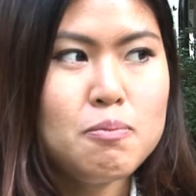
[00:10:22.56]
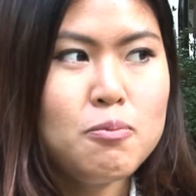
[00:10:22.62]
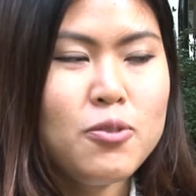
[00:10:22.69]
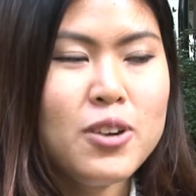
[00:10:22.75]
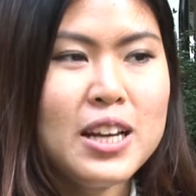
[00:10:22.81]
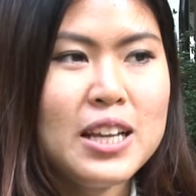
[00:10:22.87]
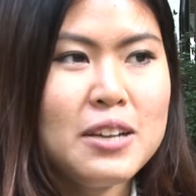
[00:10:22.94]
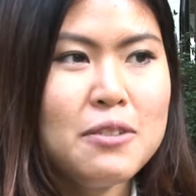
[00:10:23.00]

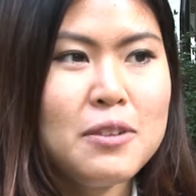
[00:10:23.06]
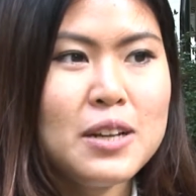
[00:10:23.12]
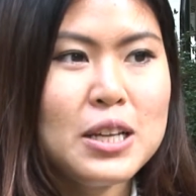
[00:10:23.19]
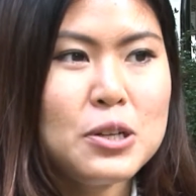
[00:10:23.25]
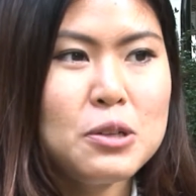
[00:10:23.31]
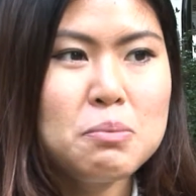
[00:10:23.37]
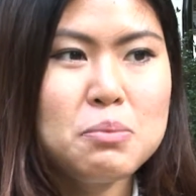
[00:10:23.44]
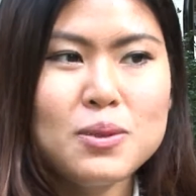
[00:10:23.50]
really, really
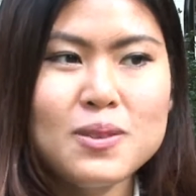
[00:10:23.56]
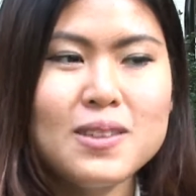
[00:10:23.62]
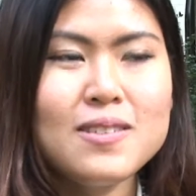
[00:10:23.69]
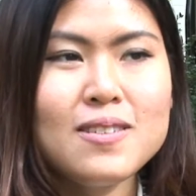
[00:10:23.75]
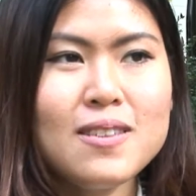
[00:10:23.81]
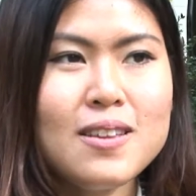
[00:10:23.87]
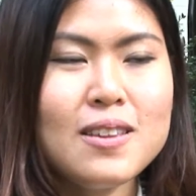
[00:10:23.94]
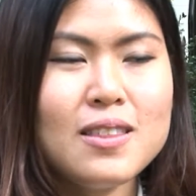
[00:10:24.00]
good
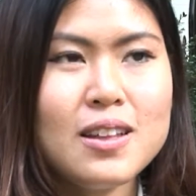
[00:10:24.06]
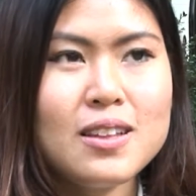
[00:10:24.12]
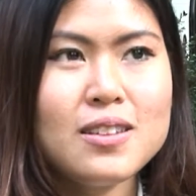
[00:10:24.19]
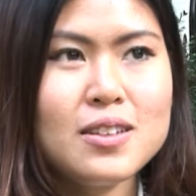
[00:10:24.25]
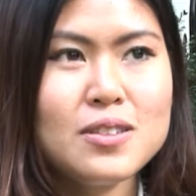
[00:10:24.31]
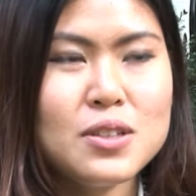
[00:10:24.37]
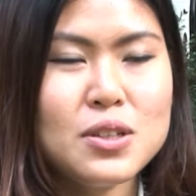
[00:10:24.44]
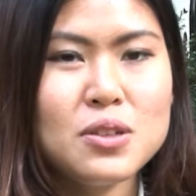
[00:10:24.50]
Buddhists, they think
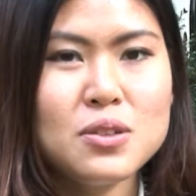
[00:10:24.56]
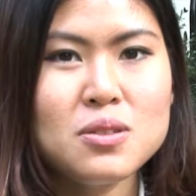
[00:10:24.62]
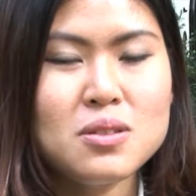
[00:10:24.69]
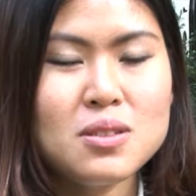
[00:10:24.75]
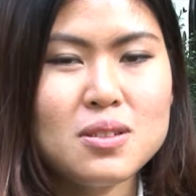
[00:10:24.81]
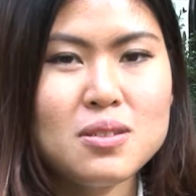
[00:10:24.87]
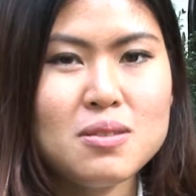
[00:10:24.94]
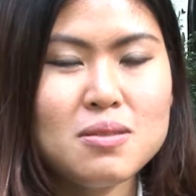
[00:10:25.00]
there's a good
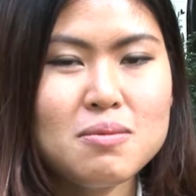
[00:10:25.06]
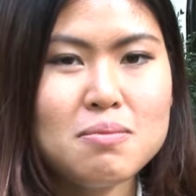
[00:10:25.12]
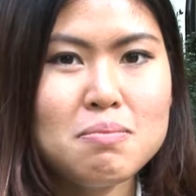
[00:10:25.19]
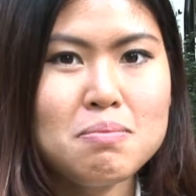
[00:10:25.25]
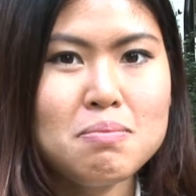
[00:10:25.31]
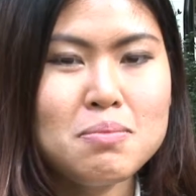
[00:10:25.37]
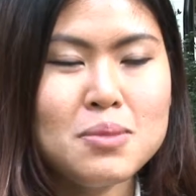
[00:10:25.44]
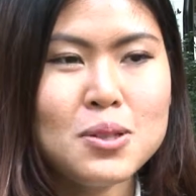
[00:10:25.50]

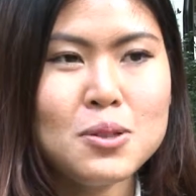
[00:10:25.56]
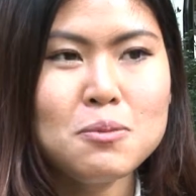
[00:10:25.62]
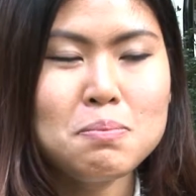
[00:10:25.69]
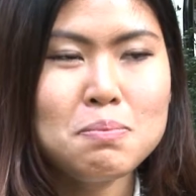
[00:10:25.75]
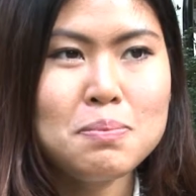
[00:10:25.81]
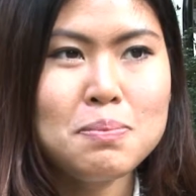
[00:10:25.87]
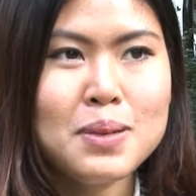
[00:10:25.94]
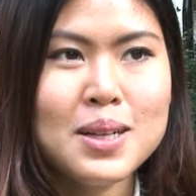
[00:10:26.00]

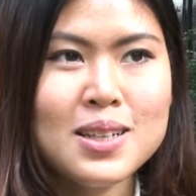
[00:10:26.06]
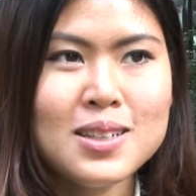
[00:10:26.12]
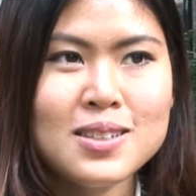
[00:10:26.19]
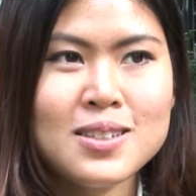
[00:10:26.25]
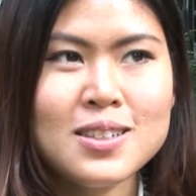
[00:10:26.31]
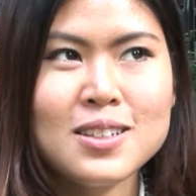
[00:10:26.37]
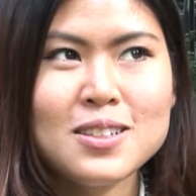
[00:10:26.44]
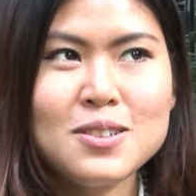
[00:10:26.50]

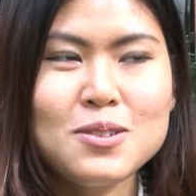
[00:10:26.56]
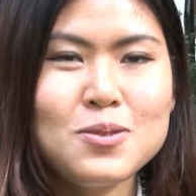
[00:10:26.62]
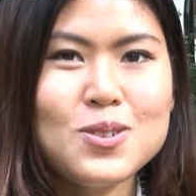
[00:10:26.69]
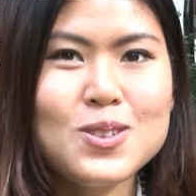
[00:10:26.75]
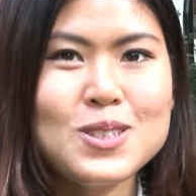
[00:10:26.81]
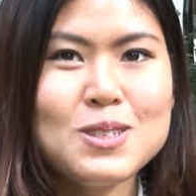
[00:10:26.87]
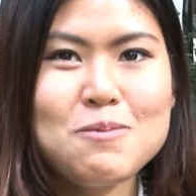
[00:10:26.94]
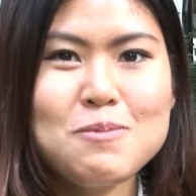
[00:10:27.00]
person,
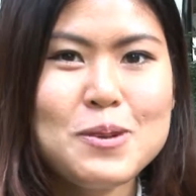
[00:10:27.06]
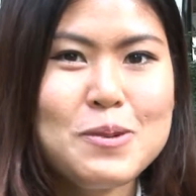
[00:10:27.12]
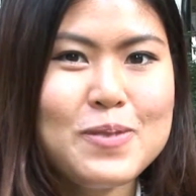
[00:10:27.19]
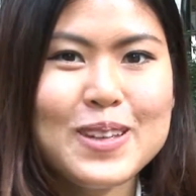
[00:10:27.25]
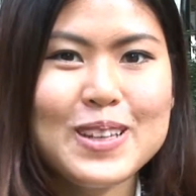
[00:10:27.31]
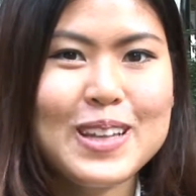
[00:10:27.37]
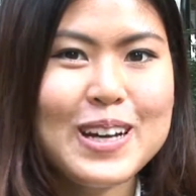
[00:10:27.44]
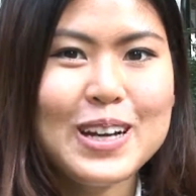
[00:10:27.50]
which is
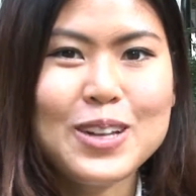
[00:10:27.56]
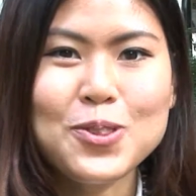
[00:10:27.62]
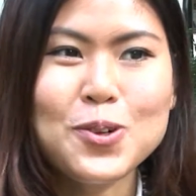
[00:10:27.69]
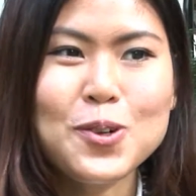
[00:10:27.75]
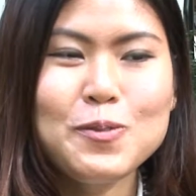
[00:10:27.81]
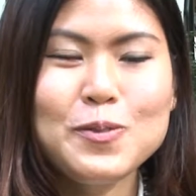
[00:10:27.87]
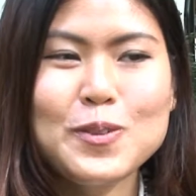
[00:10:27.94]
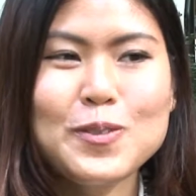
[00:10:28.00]
maybe they are
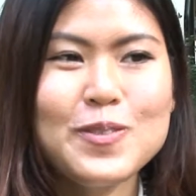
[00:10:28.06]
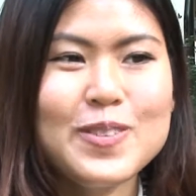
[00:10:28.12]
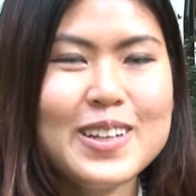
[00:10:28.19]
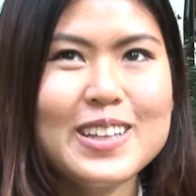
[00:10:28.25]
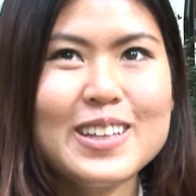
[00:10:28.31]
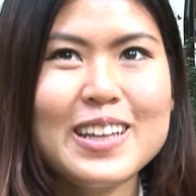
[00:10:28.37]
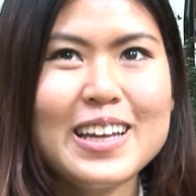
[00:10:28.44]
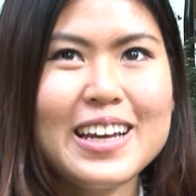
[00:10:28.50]
not,
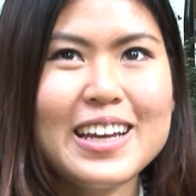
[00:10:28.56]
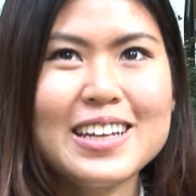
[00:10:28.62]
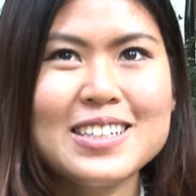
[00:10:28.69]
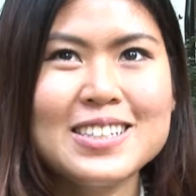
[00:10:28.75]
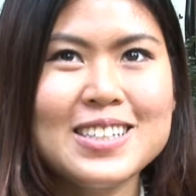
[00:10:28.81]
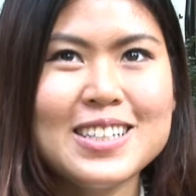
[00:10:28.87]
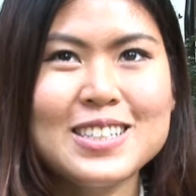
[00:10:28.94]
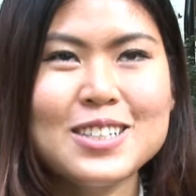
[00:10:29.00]
maybe they
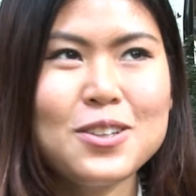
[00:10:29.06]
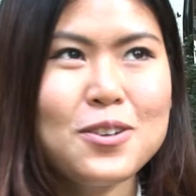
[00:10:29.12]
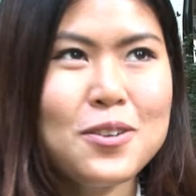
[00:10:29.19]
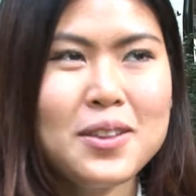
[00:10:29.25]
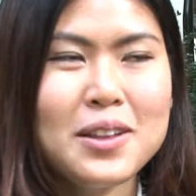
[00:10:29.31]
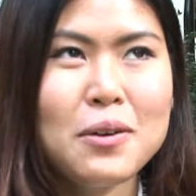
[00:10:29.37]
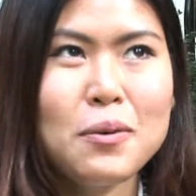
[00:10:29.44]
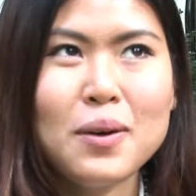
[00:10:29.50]
cheated
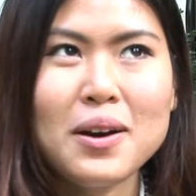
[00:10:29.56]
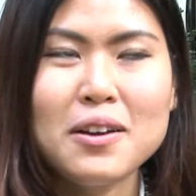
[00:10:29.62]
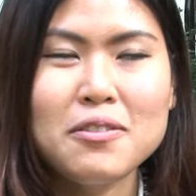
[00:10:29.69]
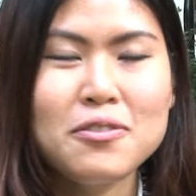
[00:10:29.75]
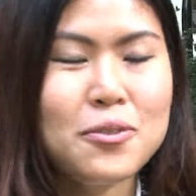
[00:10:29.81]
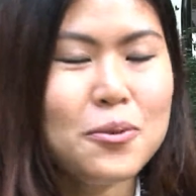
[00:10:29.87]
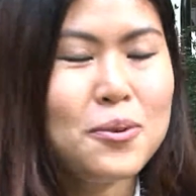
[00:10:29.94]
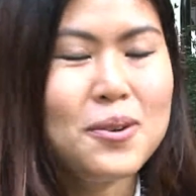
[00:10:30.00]
on their
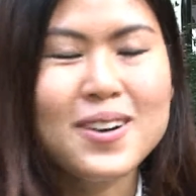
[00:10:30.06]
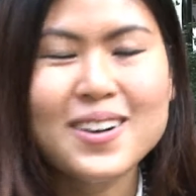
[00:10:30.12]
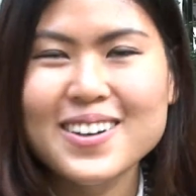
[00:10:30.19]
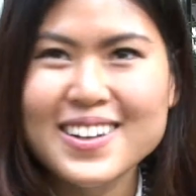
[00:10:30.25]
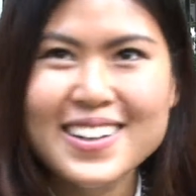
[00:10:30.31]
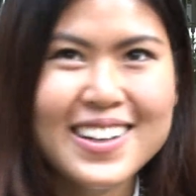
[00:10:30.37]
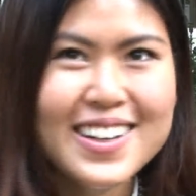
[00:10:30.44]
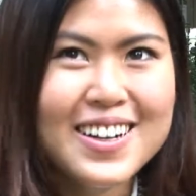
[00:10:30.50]
wife or
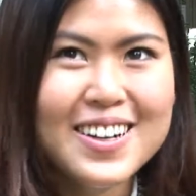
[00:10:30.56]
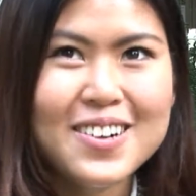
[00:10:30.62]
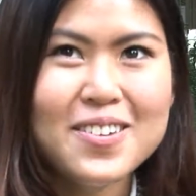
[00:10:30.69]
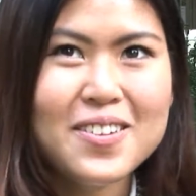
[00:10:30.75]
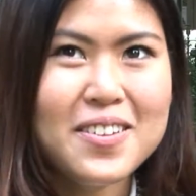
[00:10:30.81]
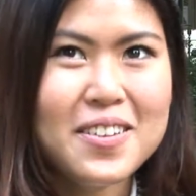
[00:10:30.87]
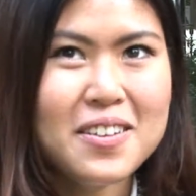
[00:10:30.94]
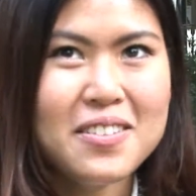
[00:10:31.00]

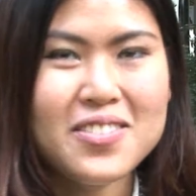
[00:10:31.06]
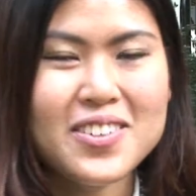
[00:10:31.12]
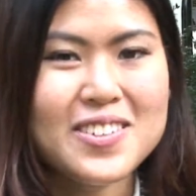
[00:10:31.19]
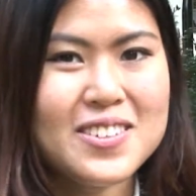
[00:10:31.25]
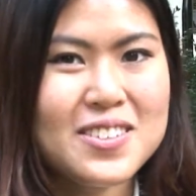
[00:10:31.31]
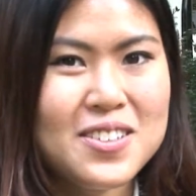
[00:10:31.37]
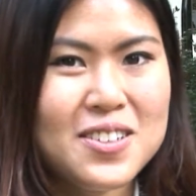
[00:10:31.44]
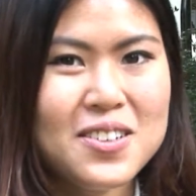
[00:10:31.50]
whatever
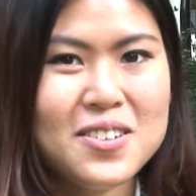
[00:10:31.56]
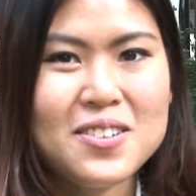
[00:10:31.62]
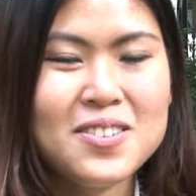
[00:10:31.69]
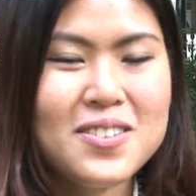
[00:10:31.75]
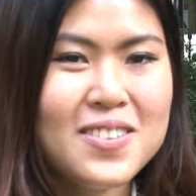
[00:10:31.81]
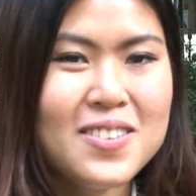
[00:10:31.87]
they do.